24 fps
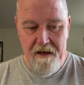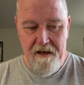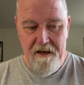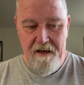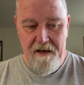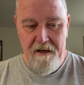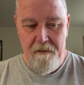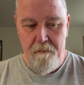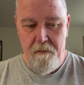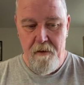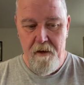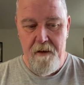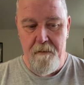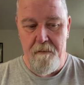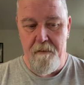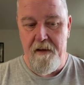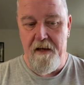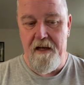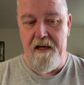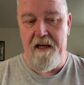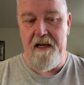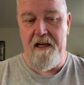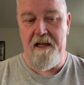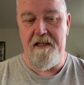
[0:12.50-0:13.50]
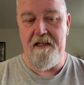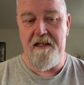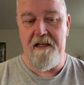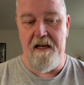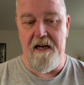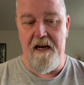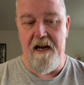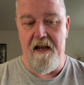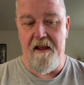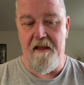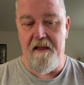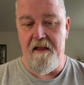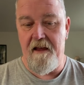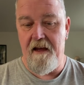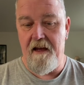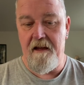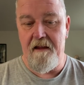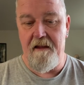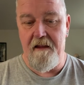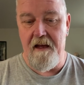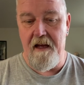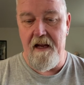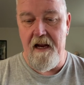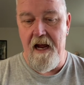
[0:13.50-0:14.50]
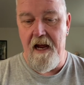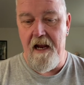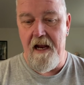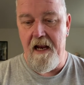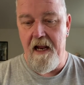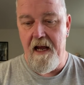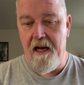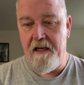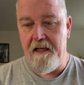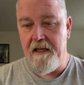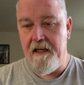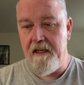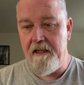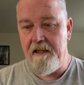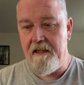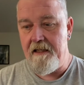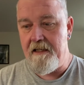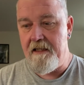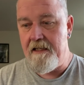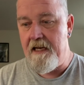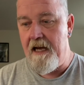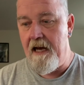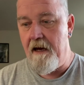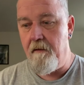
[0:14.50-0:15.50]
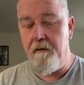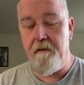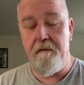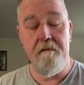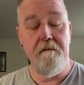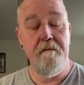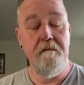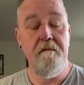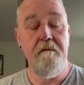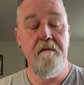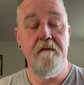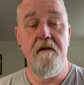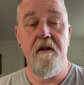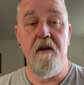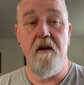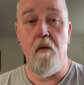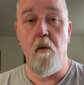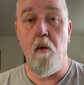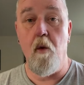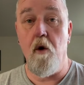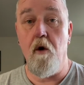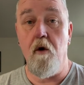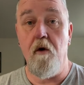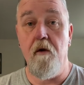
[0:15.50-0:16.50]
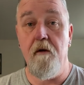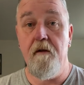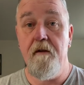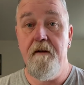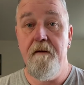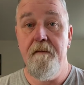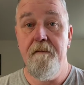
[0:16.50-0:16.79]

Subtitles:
I'm pretty pissed and I think that I'd like to get this out to the world.